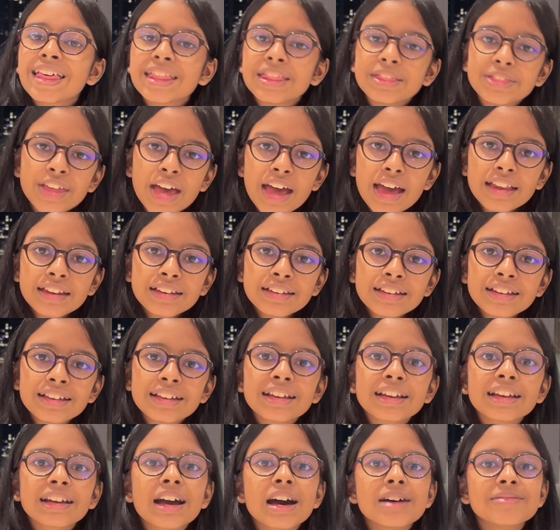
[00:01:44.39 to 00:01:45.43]
Then
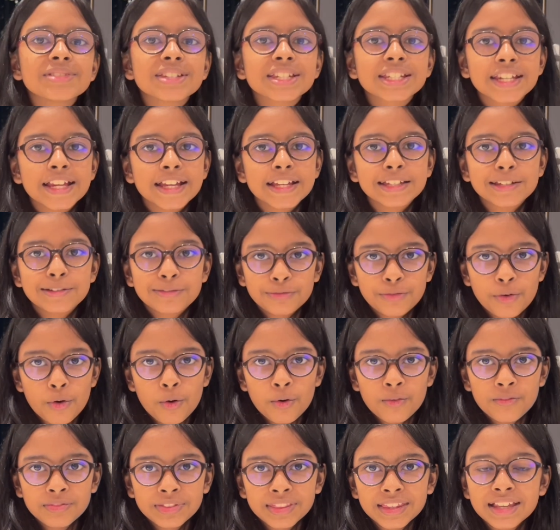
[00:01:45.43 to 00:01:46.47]
comes stage
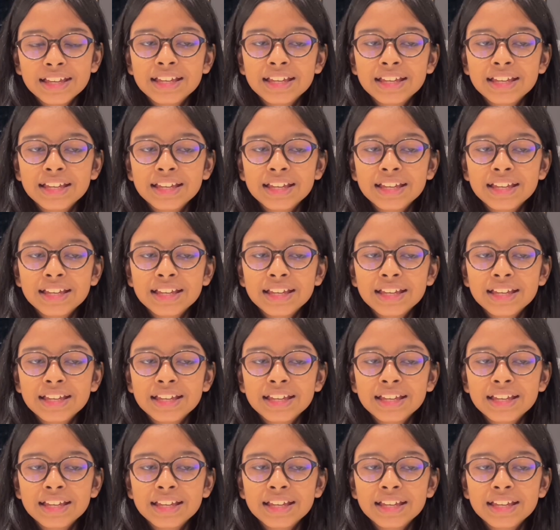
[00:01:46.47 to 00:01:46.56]
four.